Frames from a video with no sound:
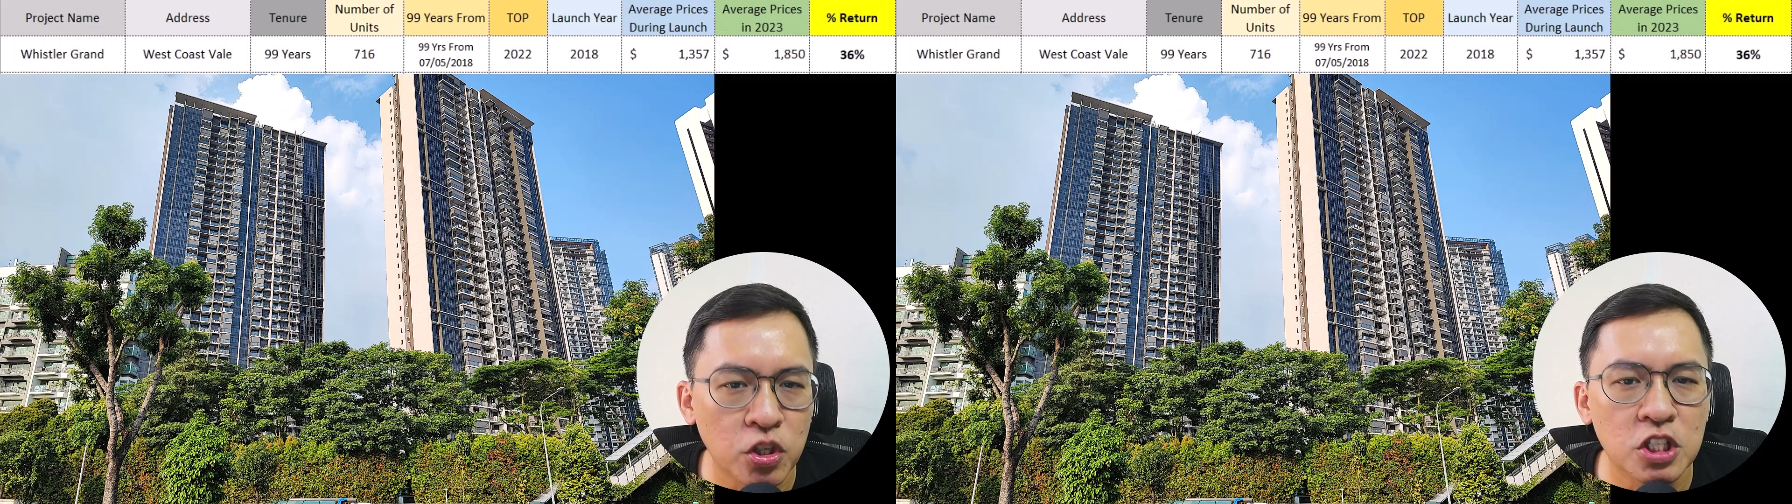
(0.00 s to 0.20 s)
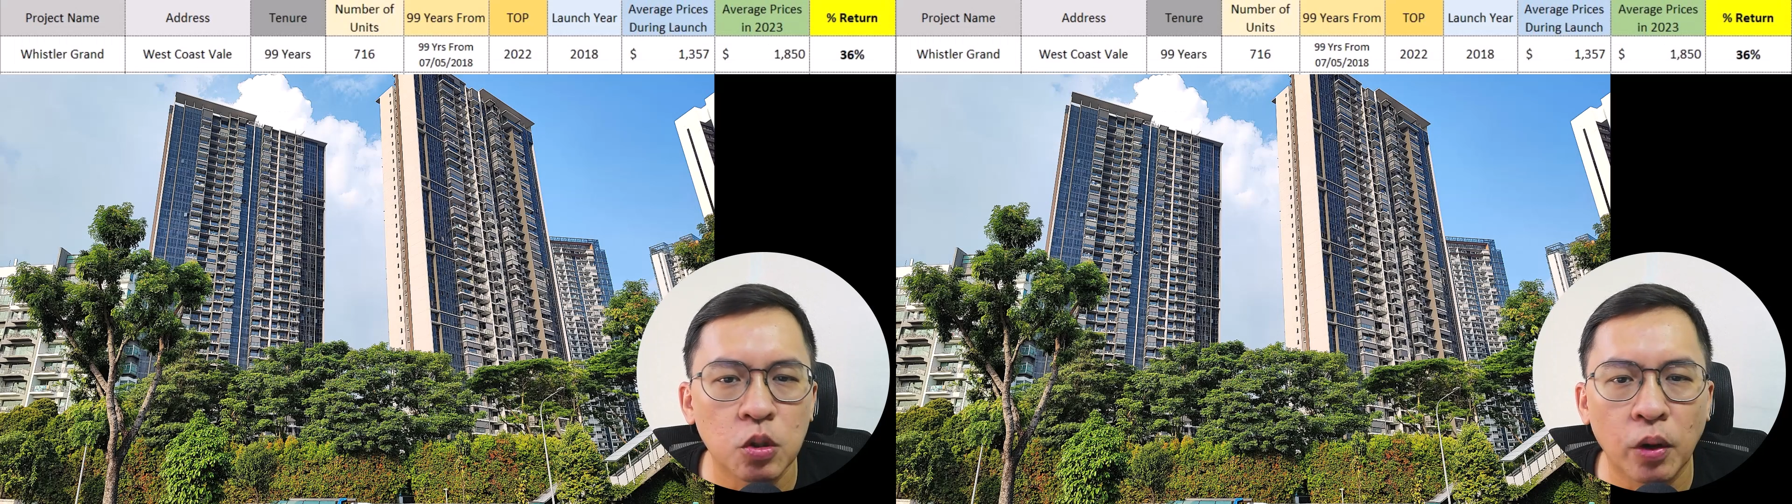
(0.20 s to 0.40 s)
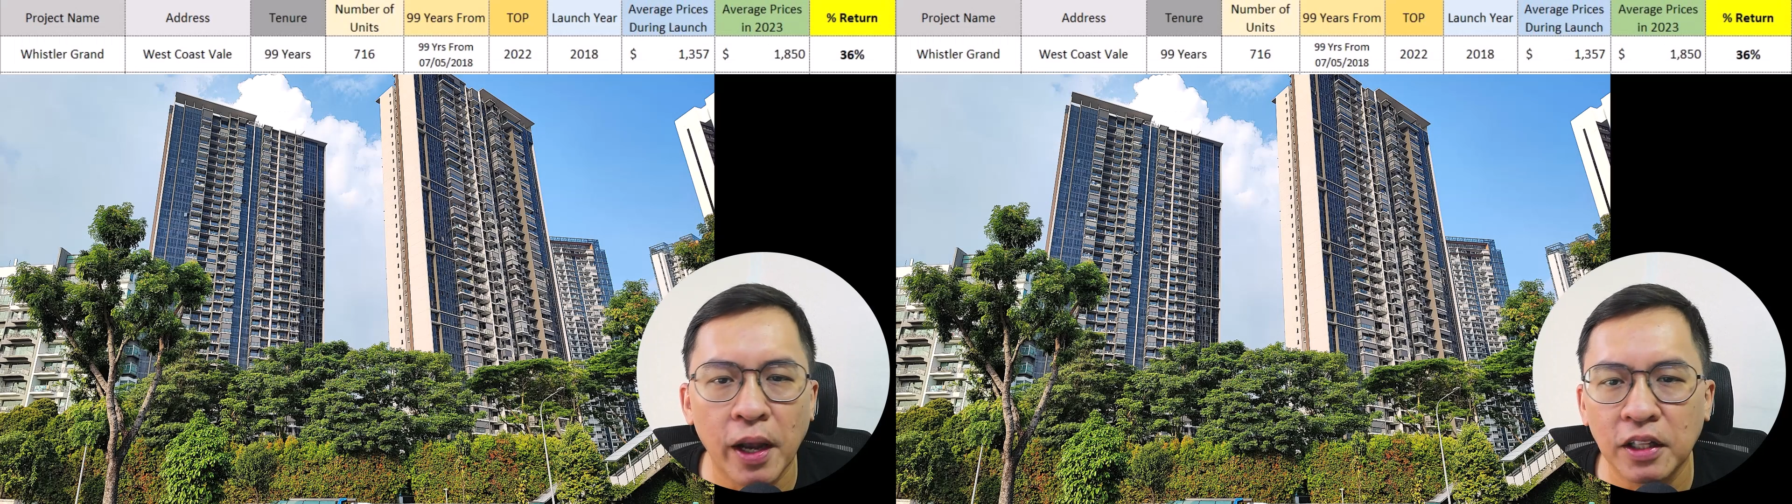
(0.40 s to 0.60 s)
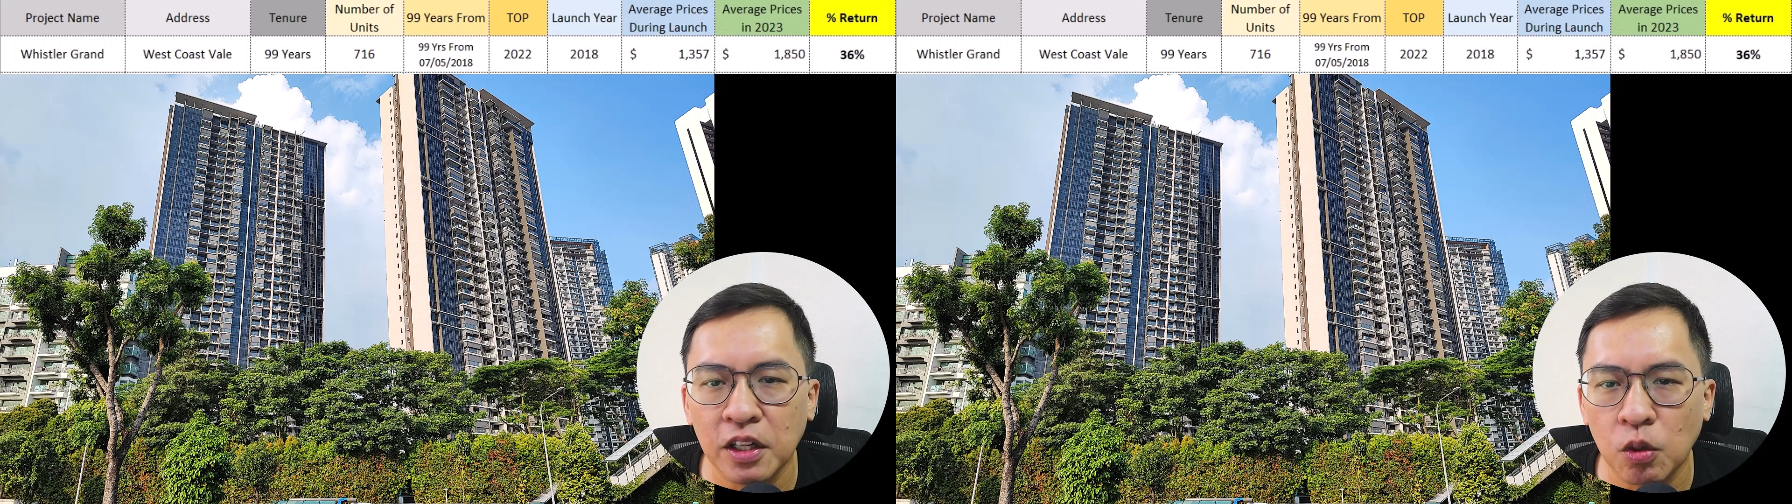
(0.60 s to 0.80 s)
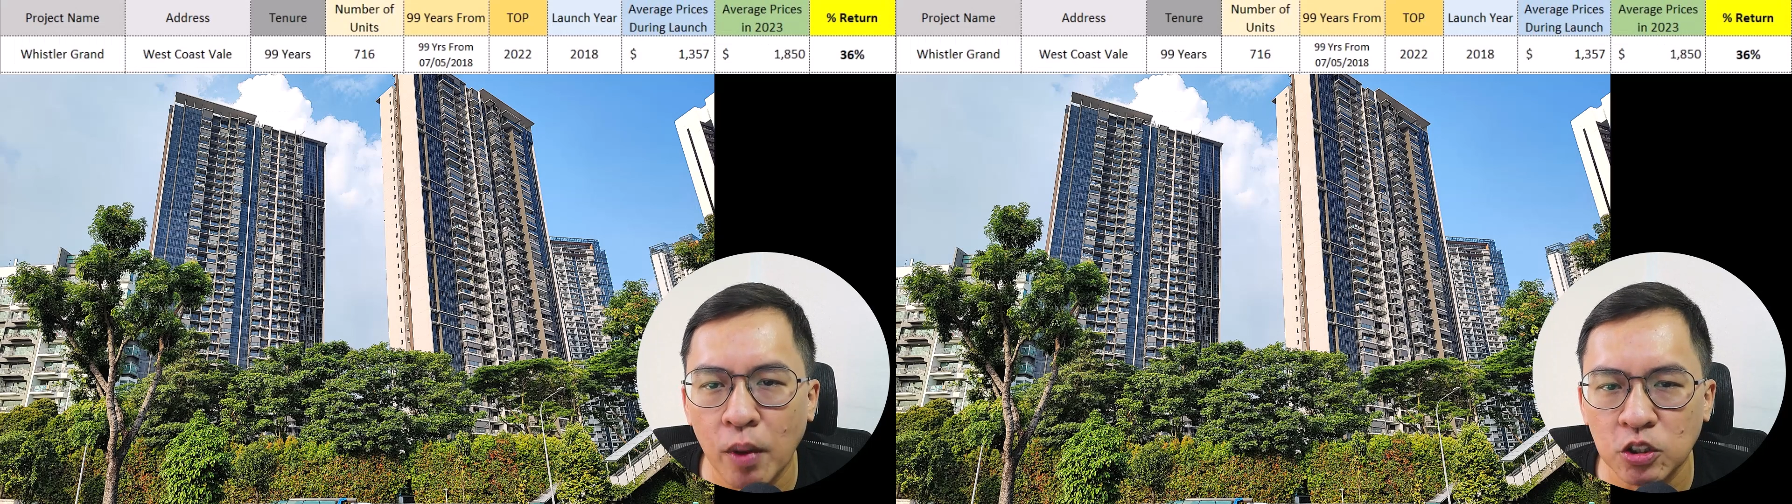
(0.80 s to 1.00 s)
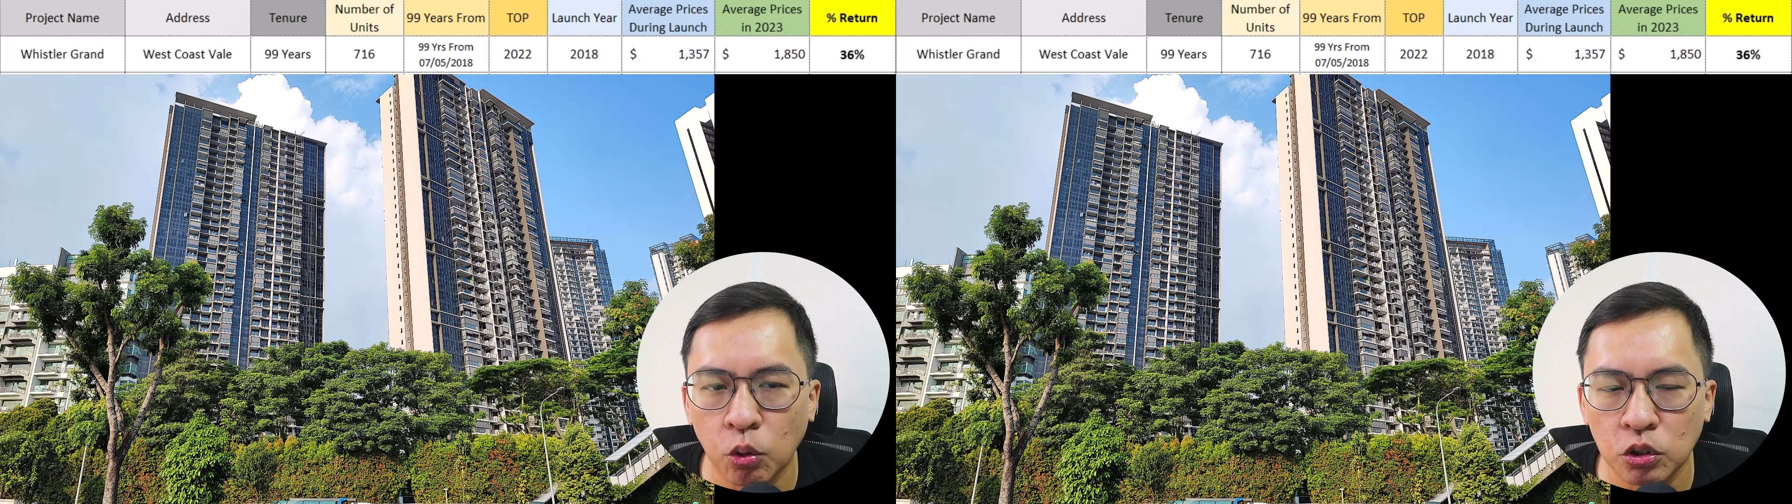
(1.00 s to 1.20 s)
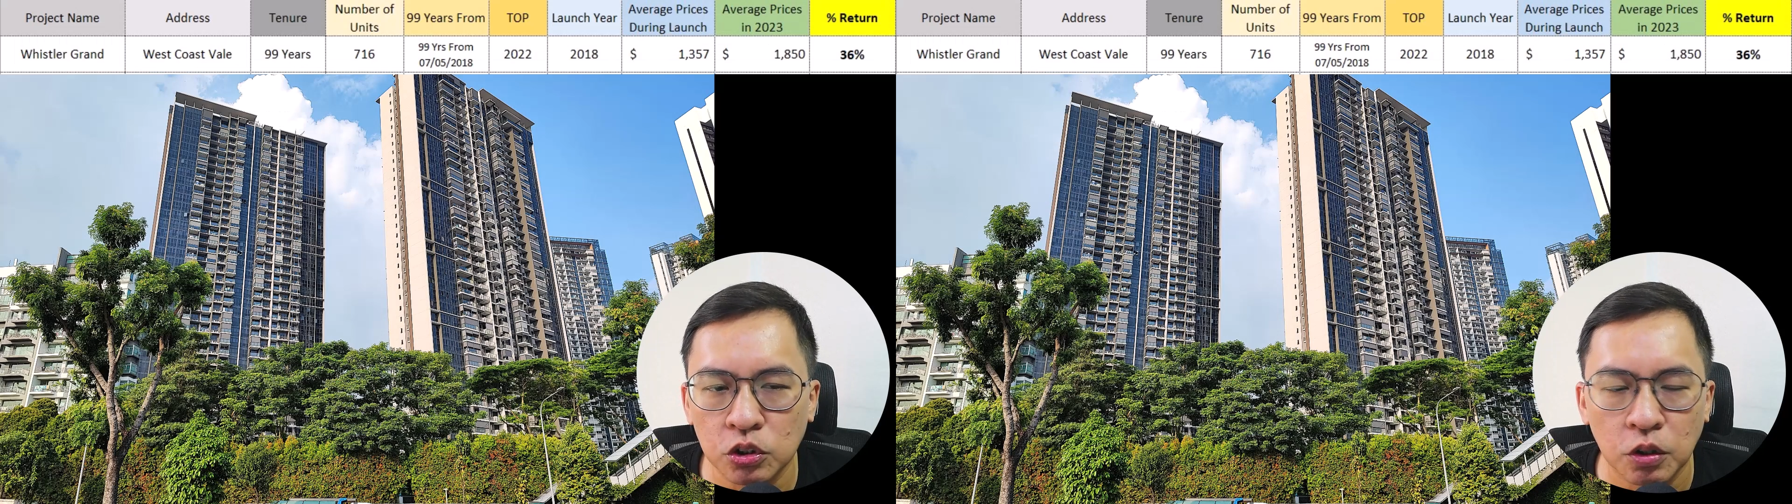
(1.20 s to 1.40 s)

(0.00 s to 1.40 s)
located in West Coast,